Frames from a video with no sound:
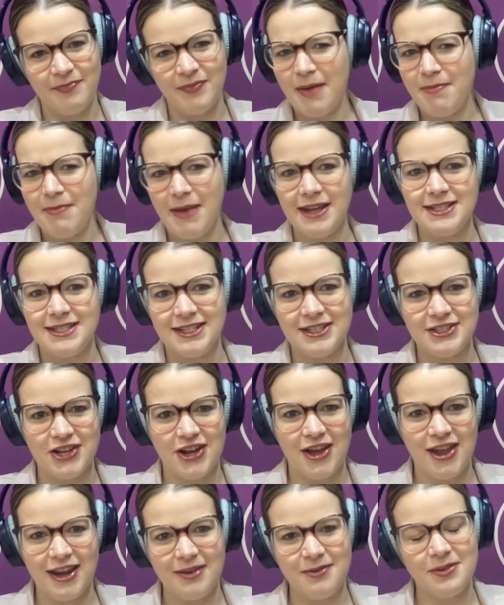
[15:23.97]
amazing
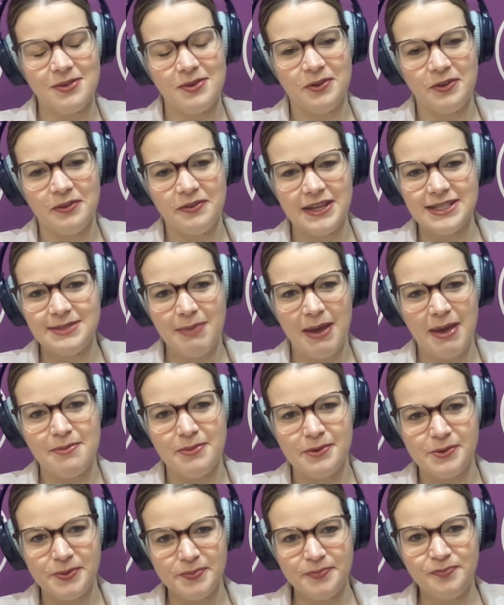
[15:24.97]
journey with all of these
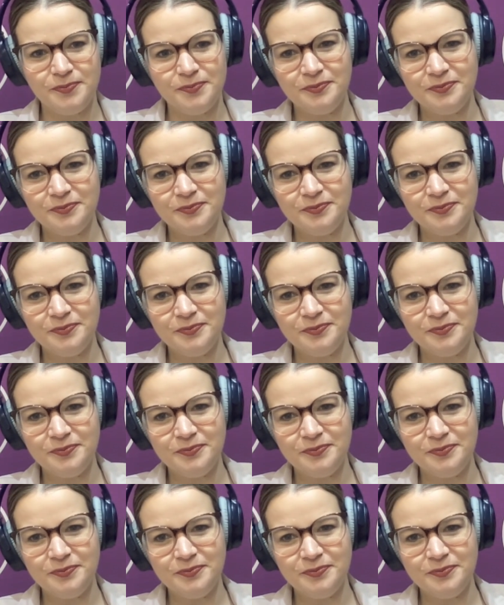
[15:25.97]
people.